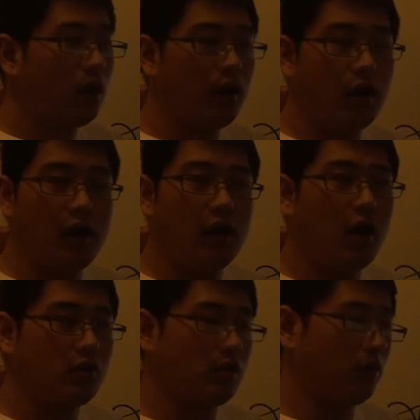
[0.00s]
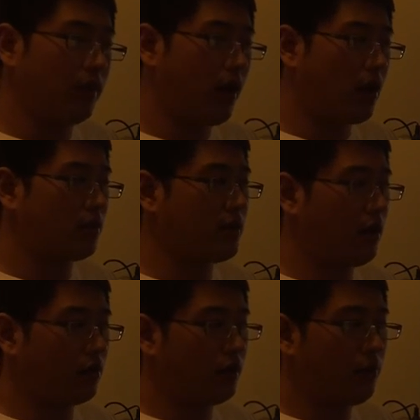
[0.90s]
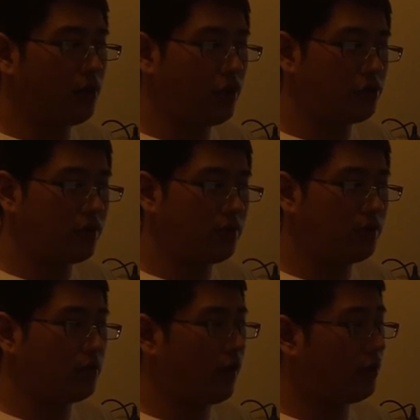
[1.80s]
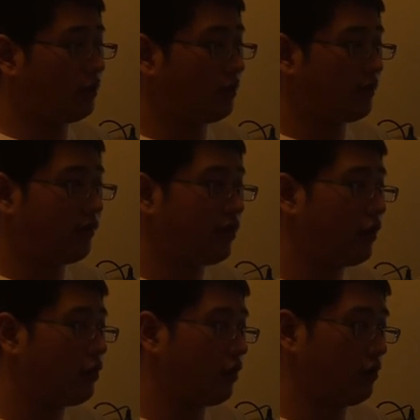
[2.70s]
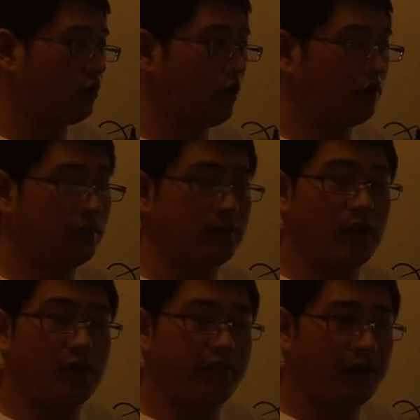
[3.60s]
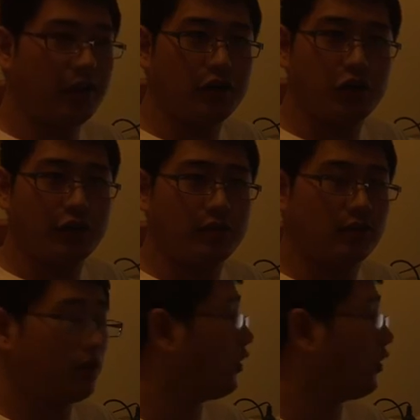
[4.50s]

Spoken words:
Also, there are some limitations and disadvantages